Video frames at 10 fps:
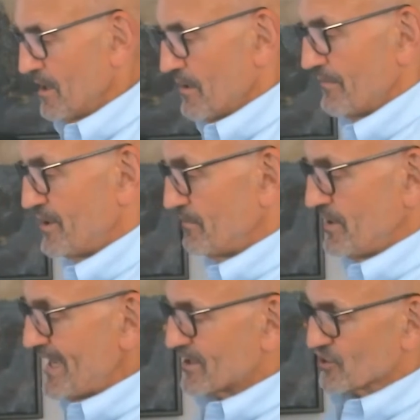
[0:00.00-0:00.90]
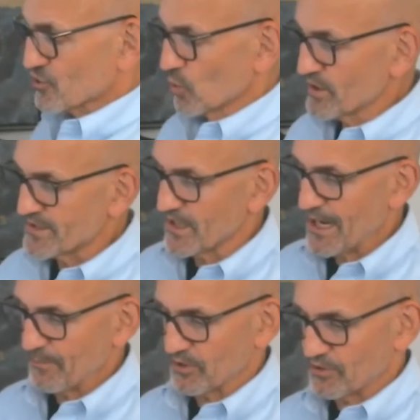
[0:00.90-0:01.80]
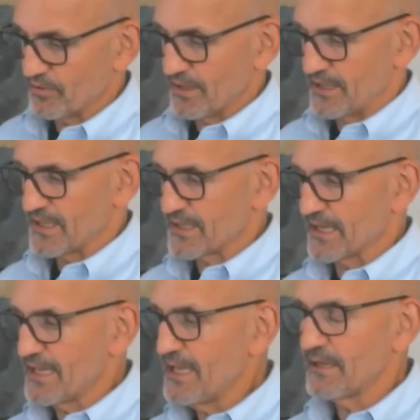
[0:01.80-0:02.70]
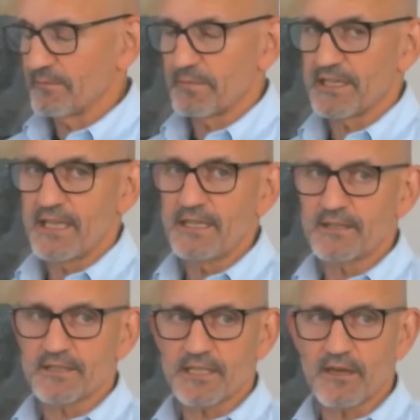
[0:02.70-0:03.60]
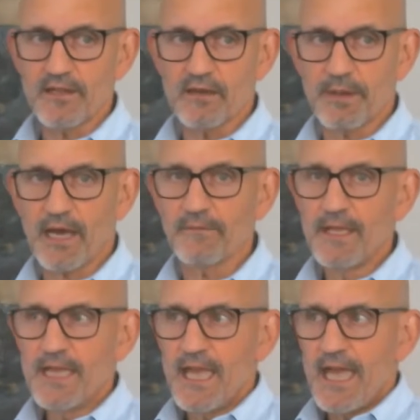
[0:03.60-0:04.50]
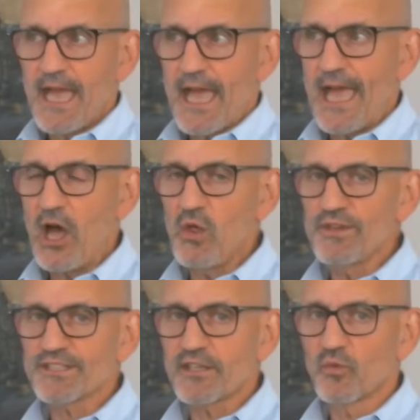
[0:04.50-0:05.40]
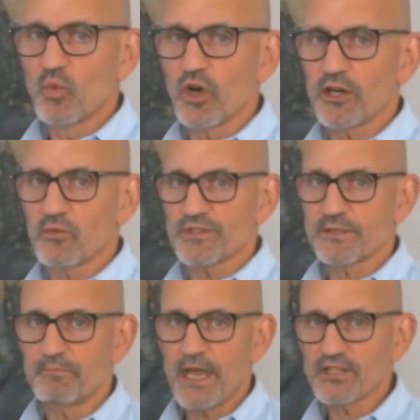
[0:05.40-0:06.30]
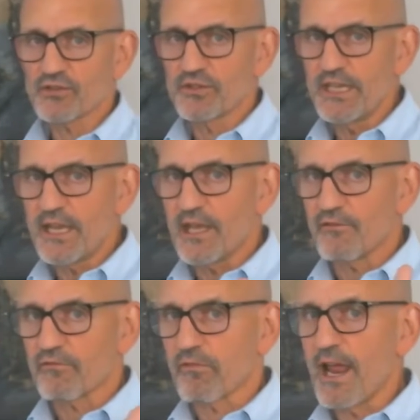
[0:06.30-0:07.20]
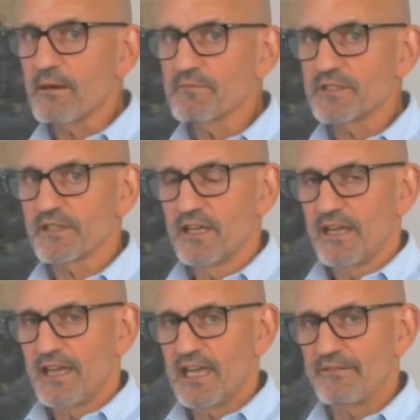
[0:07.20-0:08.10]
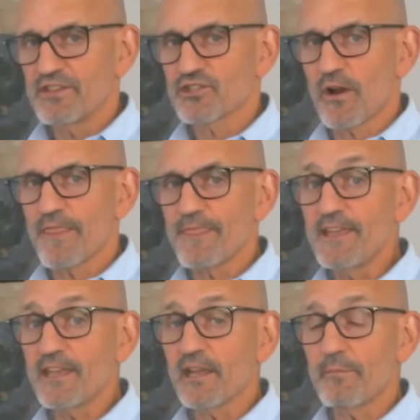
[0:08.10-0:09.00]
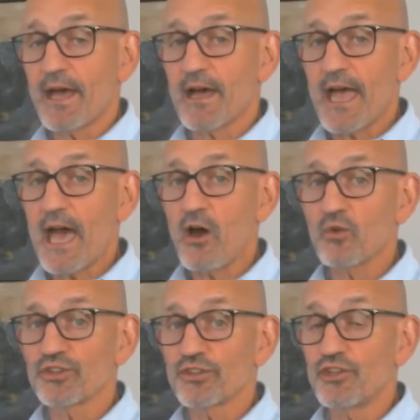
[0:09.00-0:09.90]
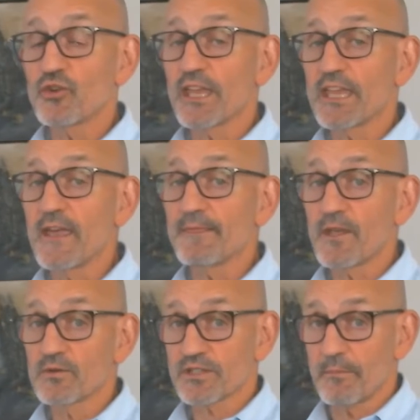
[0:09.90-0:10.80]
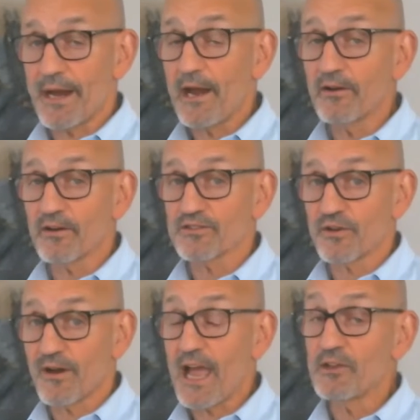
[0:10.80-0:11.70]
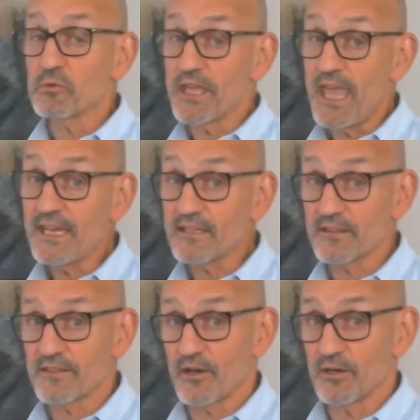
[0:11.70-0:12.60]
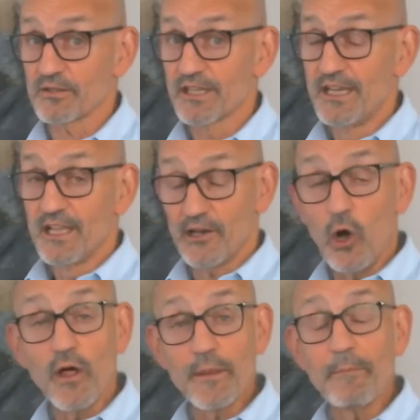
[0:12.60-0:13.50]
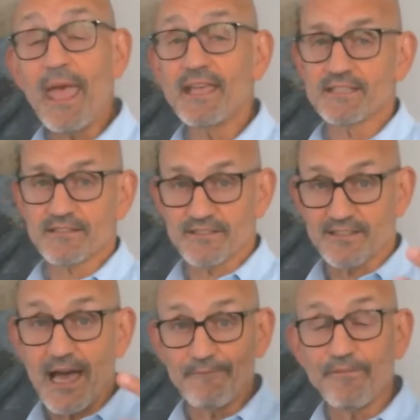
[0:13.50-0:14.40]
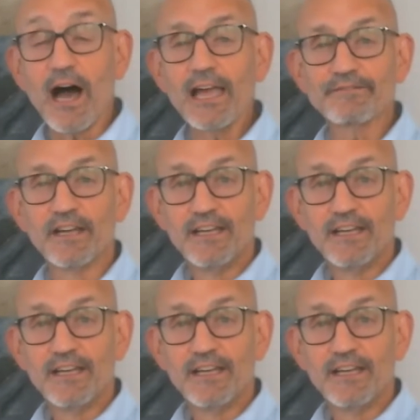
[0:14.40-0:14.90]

The unique sourcing opportunities, I can't begin to tell you about how this can work with specialty and REMS. And if you start thinking about how you can get those comparators or how you can't get those, all the pens, because the top 5